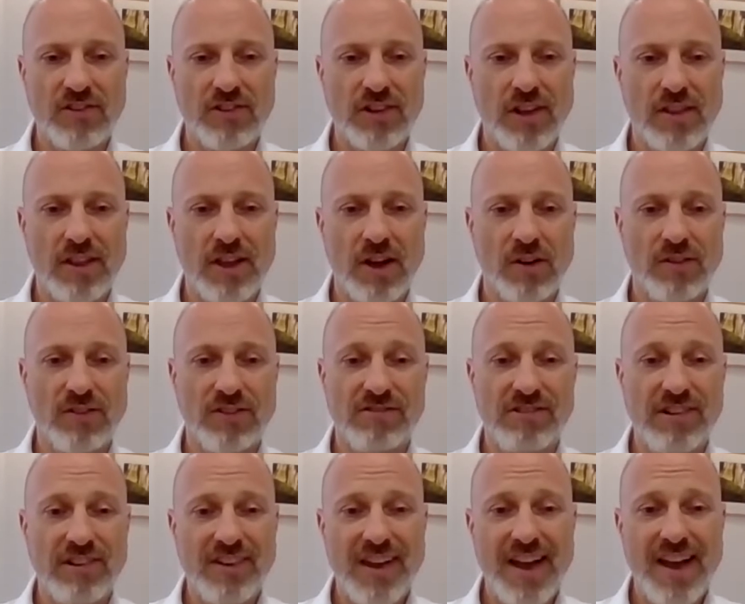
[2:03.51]
So the
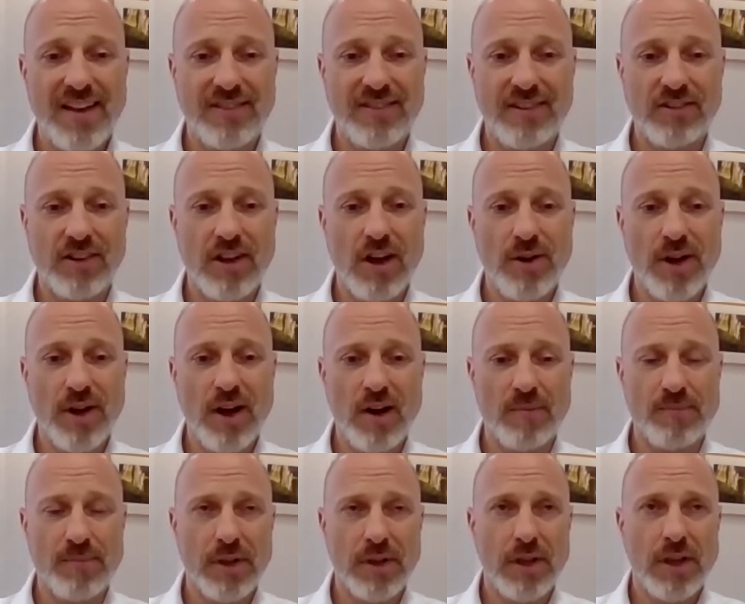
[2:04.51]
answer is yes, it's going
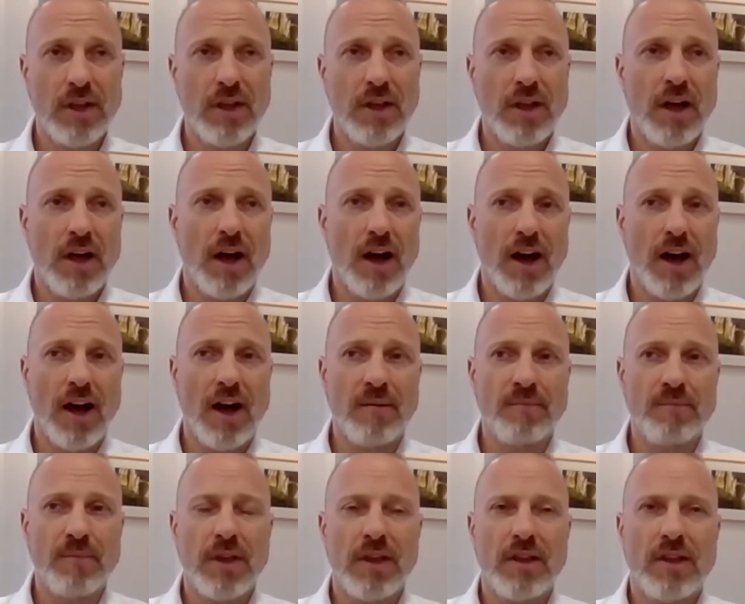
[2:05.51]
up. Yeah.
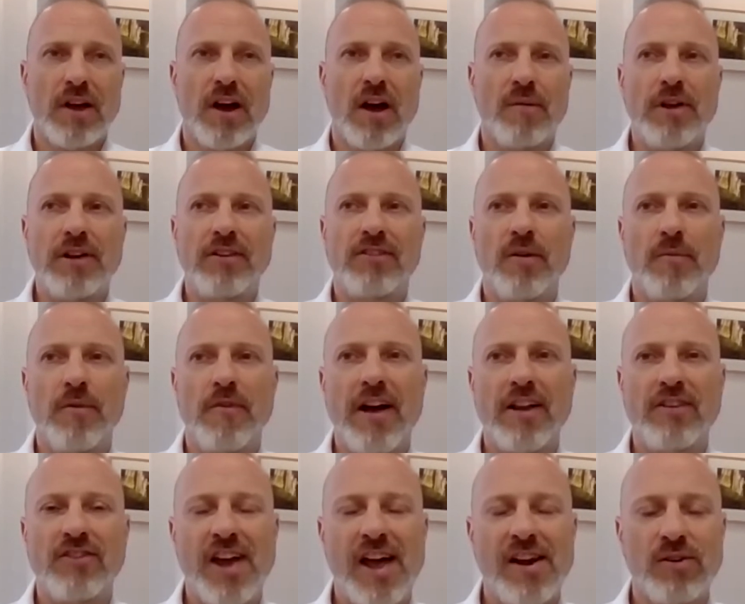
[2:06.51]
Um, I mean, some of
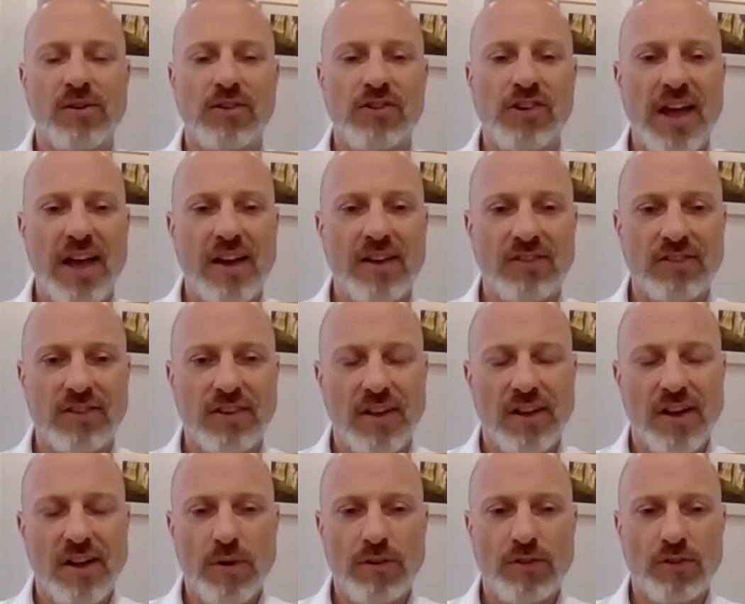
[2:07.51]
our channel checks,
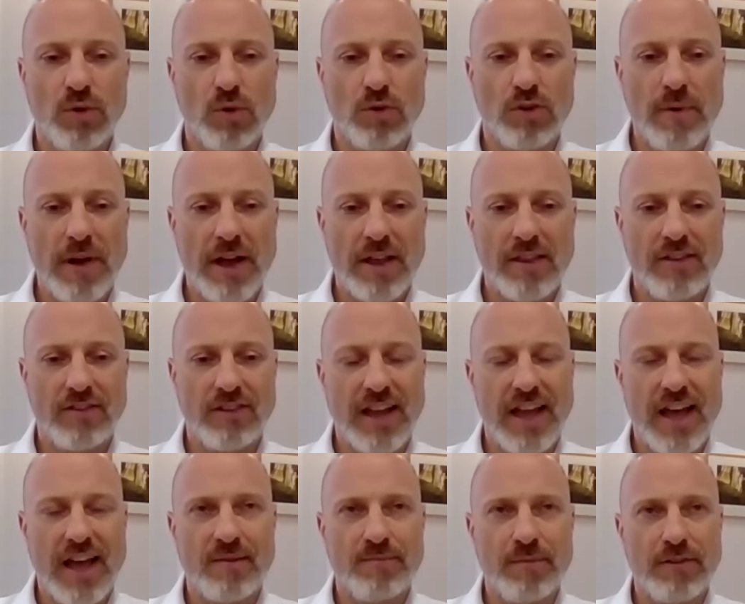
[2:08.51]
we talked about this
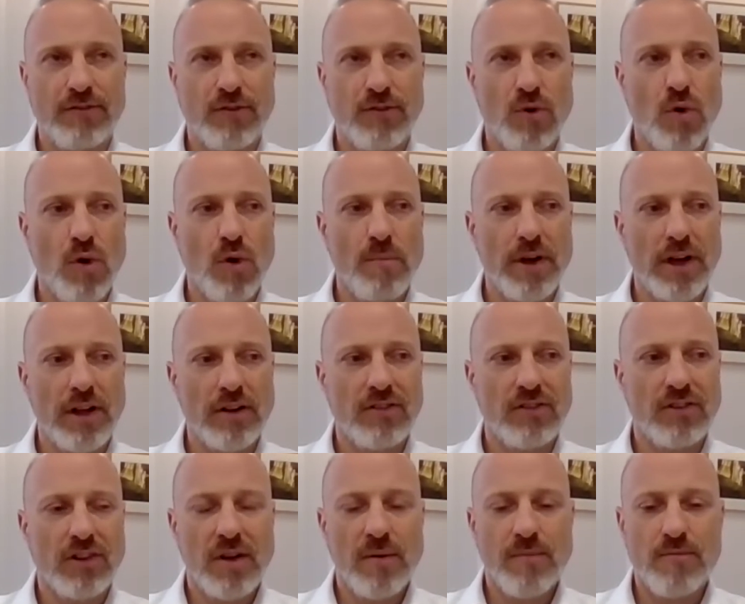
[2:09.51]
again before,
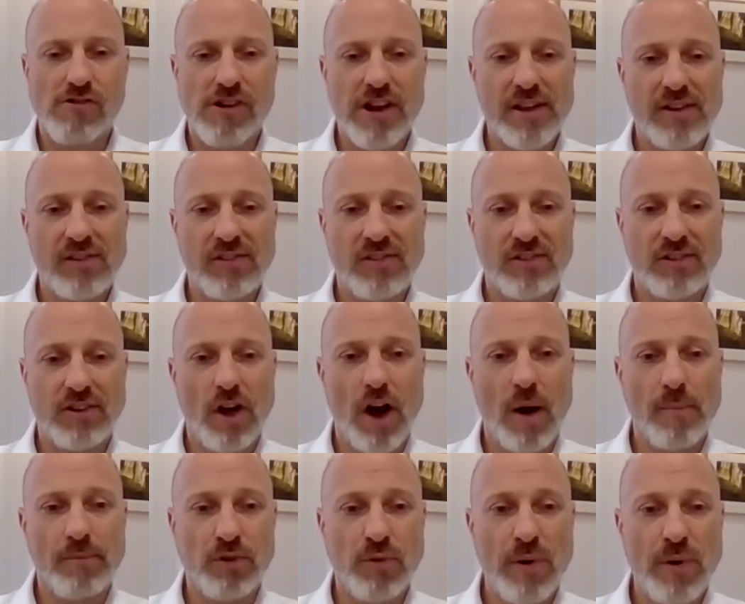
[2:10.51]
but Brits
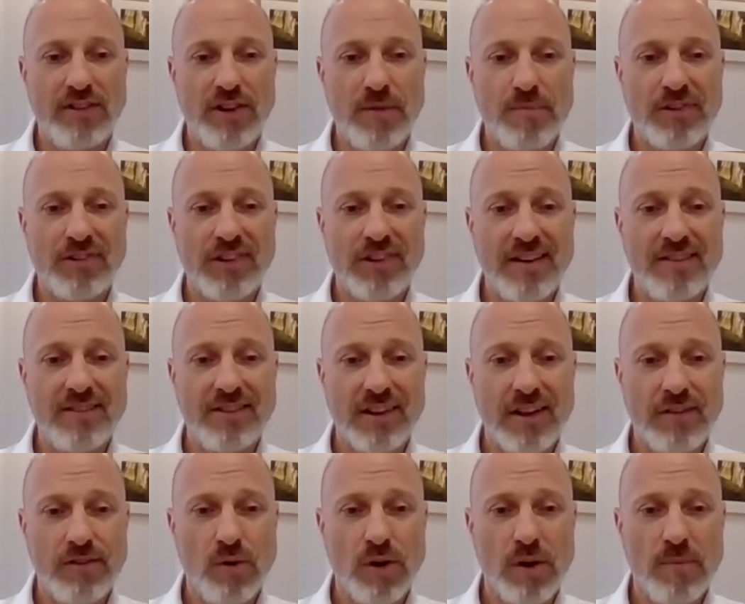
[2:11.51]
up 20%
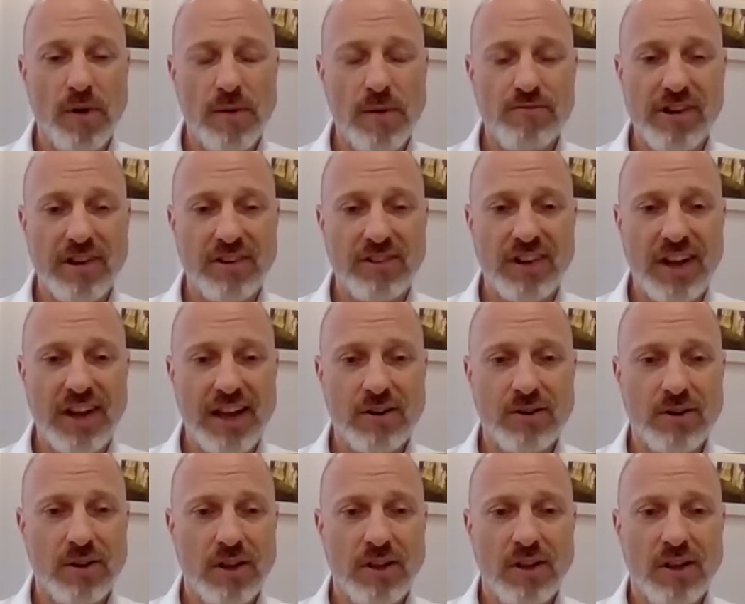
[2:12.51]
if you want to mm. buy hmm. bricks
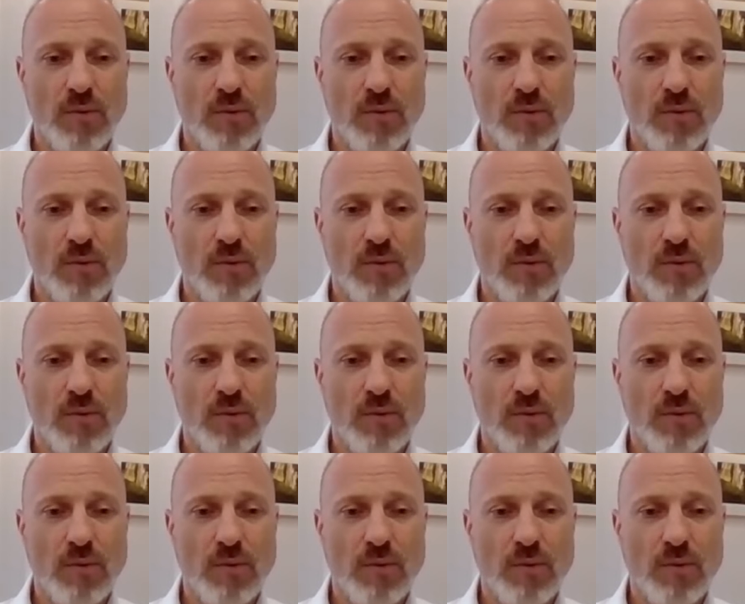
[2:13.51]
now.